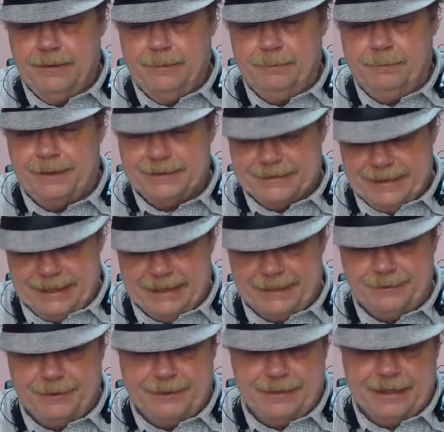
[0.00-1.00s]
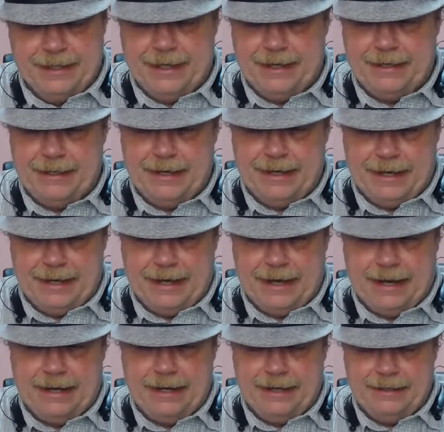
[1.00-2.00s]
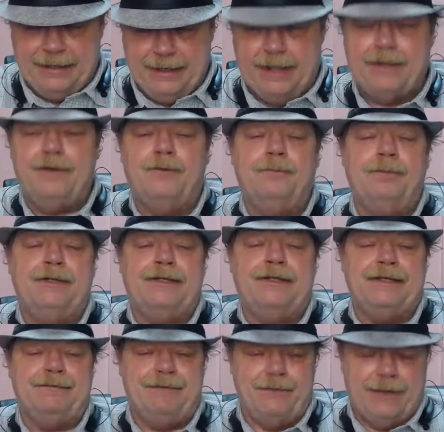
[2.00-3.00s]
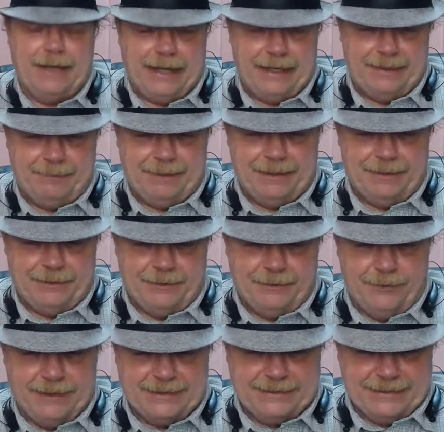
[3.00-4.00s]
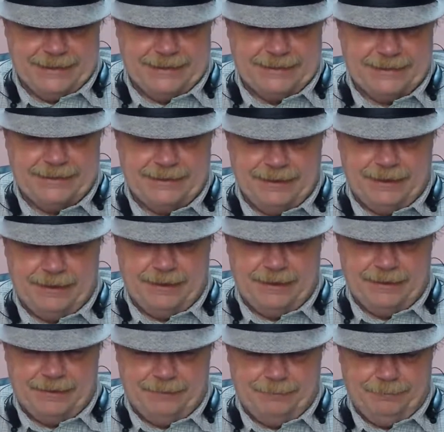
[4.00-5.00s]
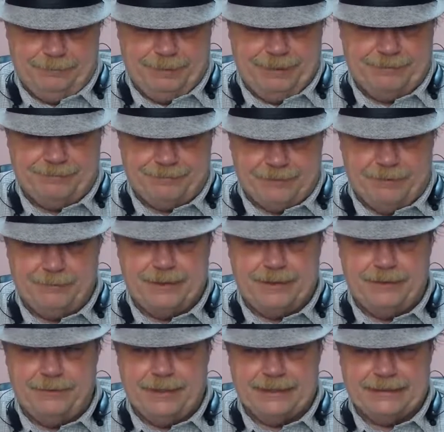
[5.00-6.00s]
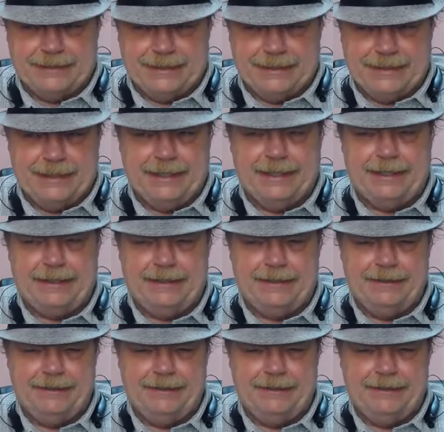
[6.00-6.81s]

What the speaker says: because that you did not, I don't believe you had to be a U.S. citizen, be from the U.S. to get.